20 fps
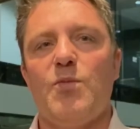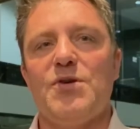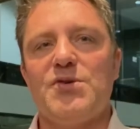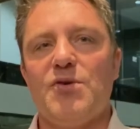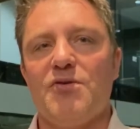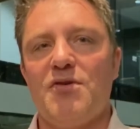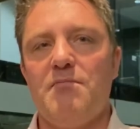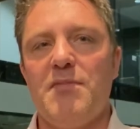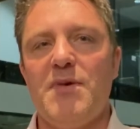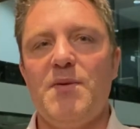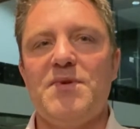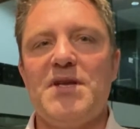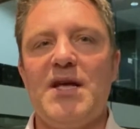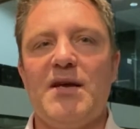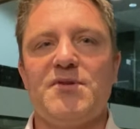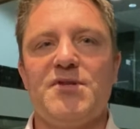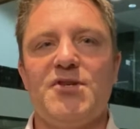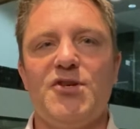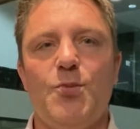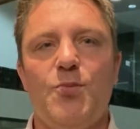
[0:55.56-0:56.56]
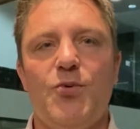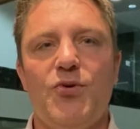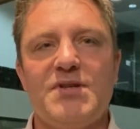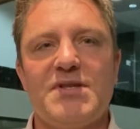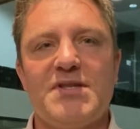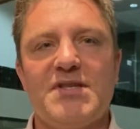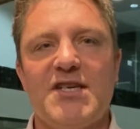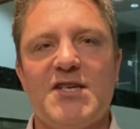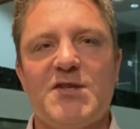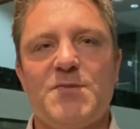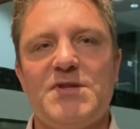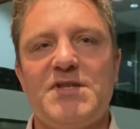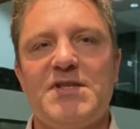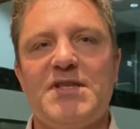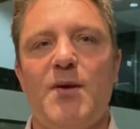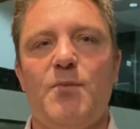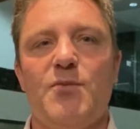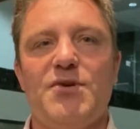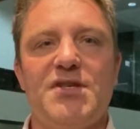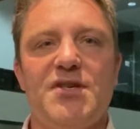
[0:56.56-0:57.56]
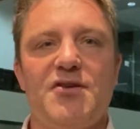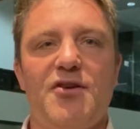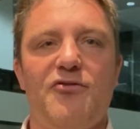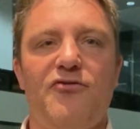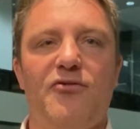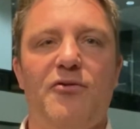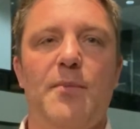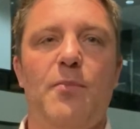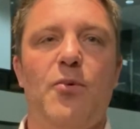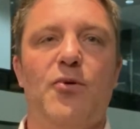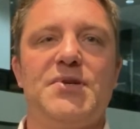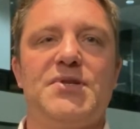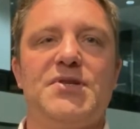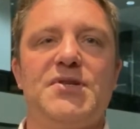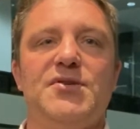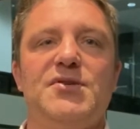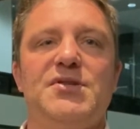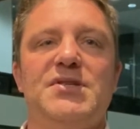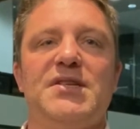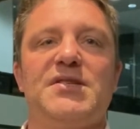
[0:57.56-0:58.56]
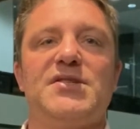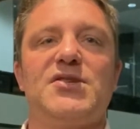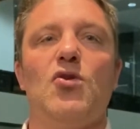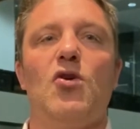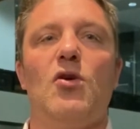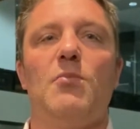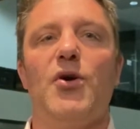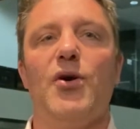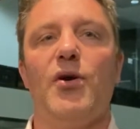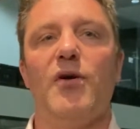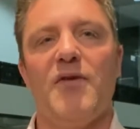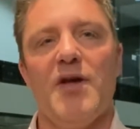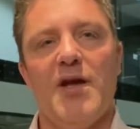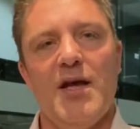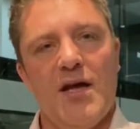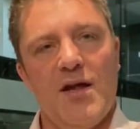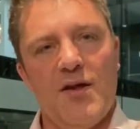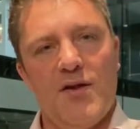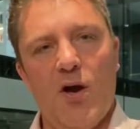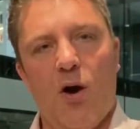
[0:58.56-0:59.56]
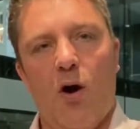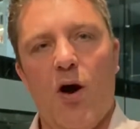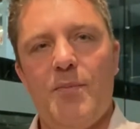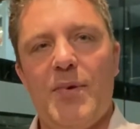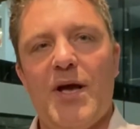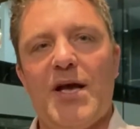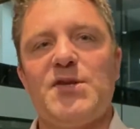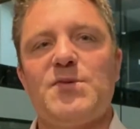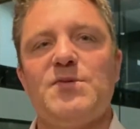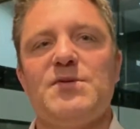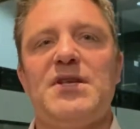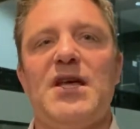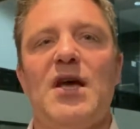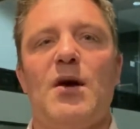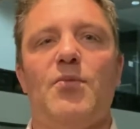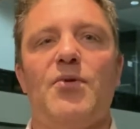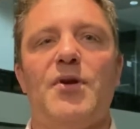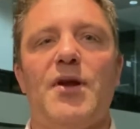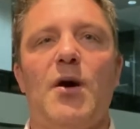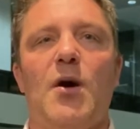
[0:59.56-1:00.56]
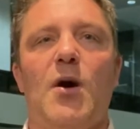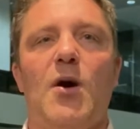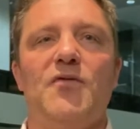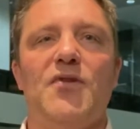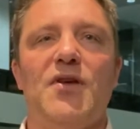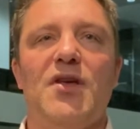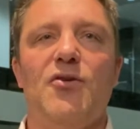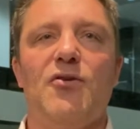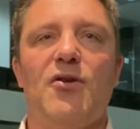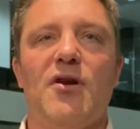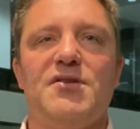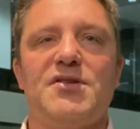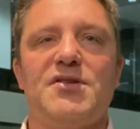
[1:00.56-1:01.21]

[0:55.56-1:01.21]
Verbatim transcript: We saw the MIB down 2.6%, which is a 3.2 Z score move. The IBEX was down pretty hard. The Euro